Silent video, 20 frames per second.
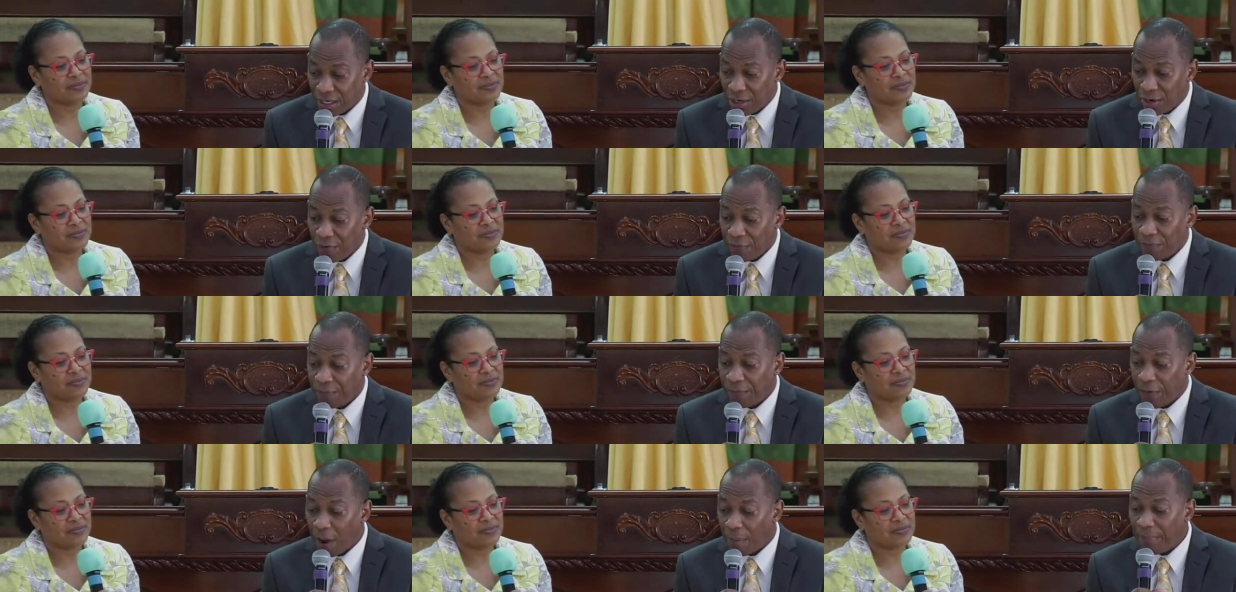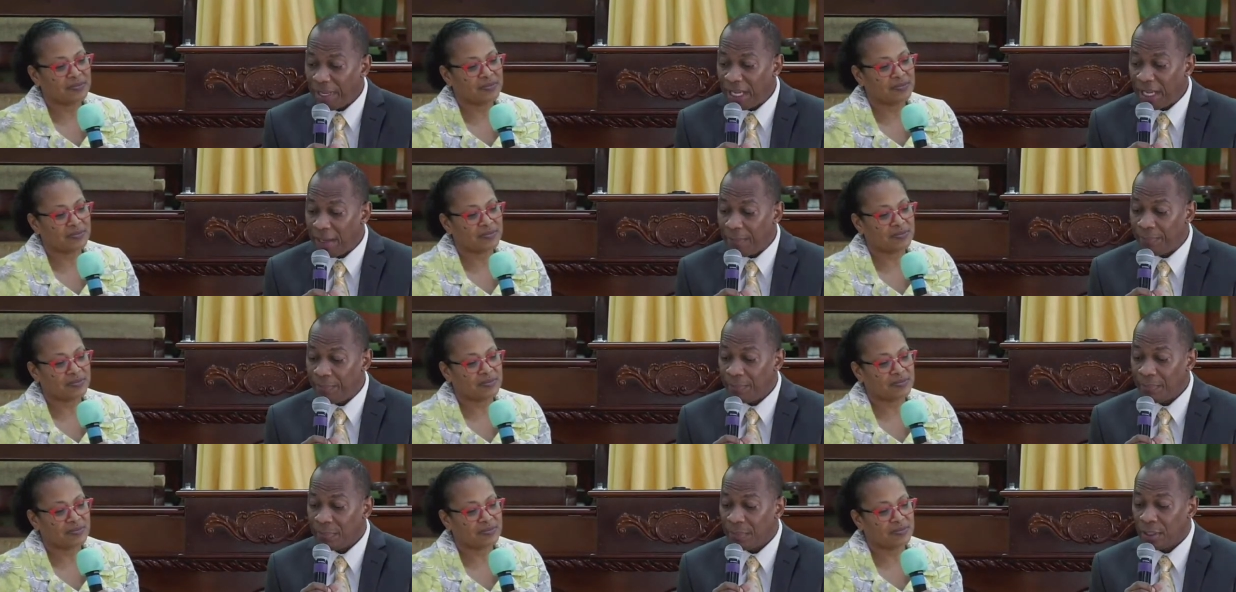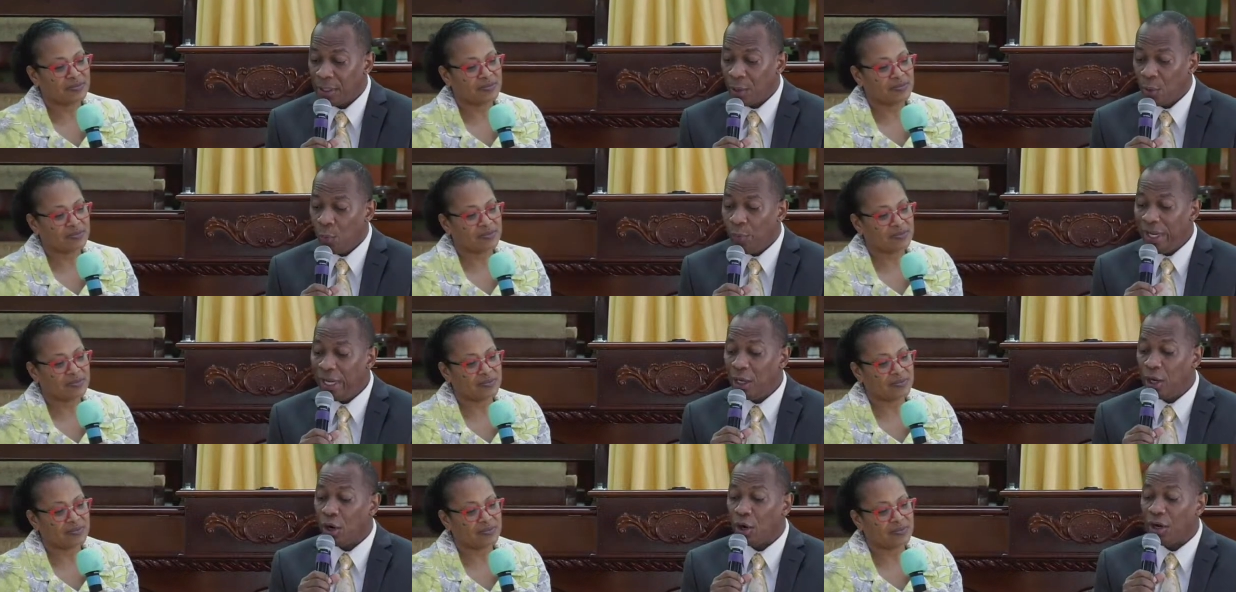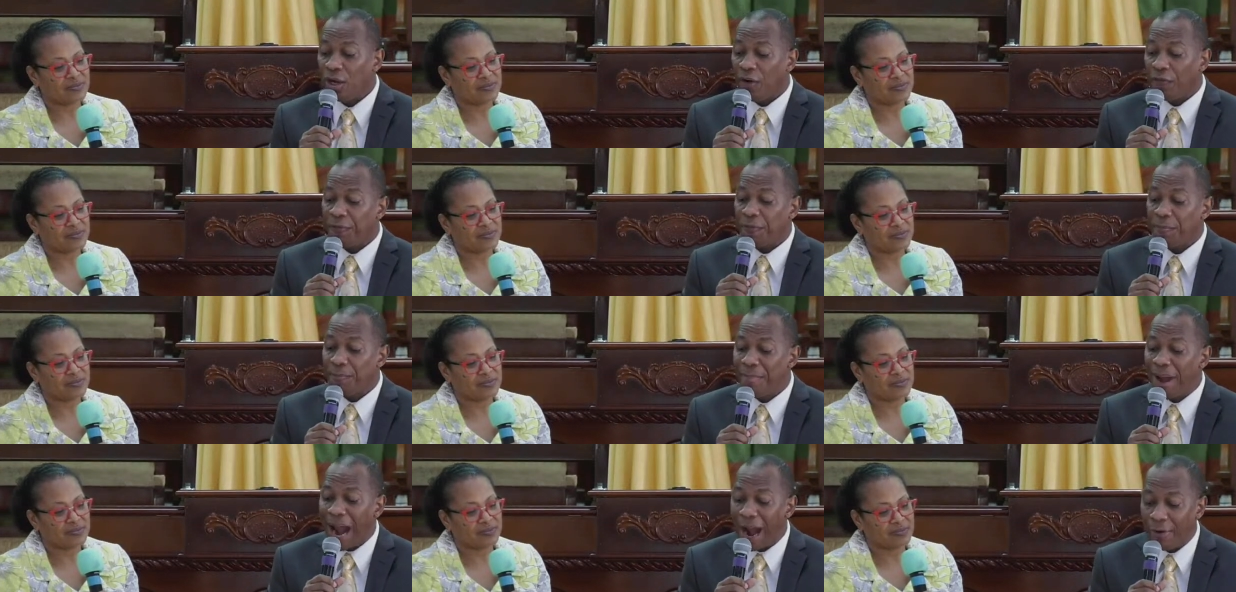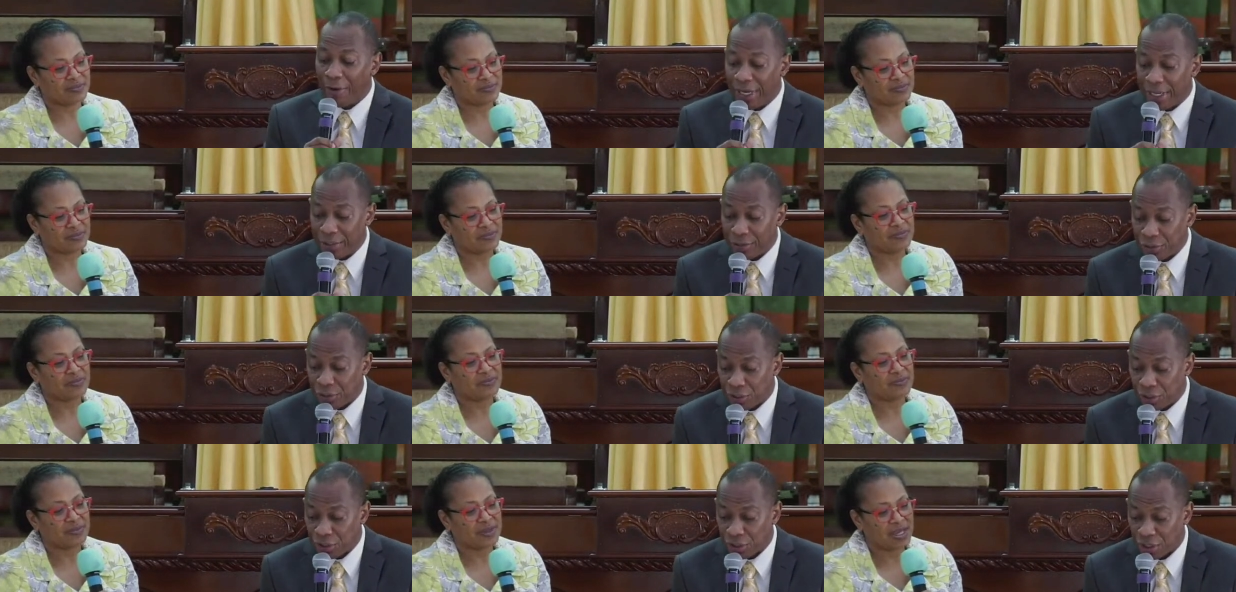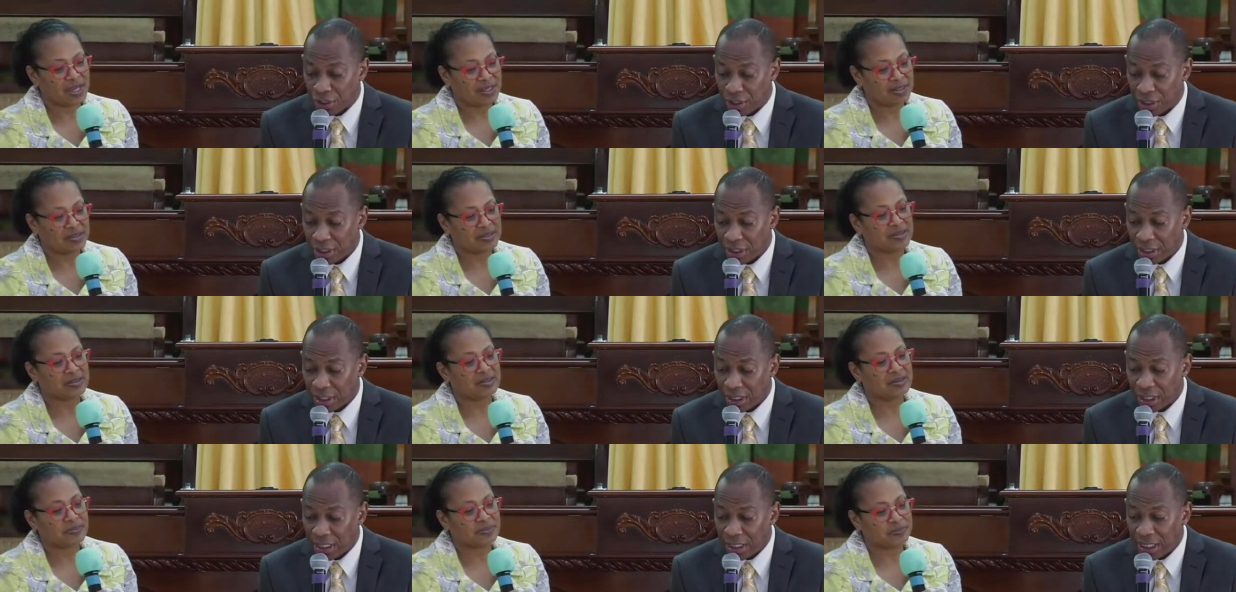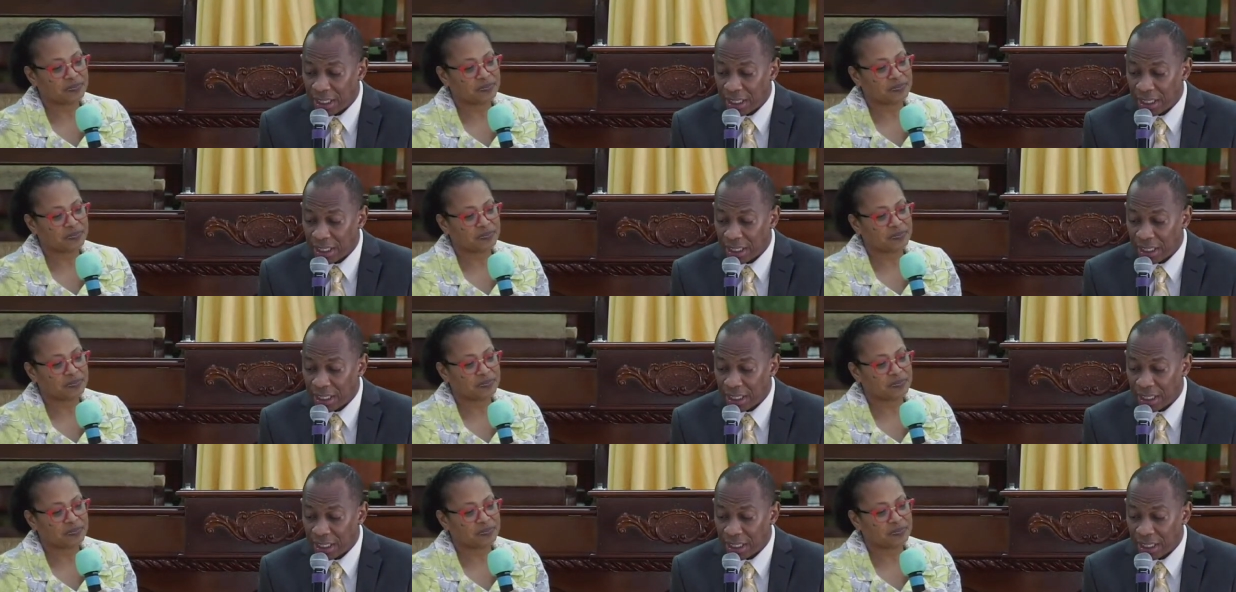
Speaker 1: From him, we learn of marriage. Yes.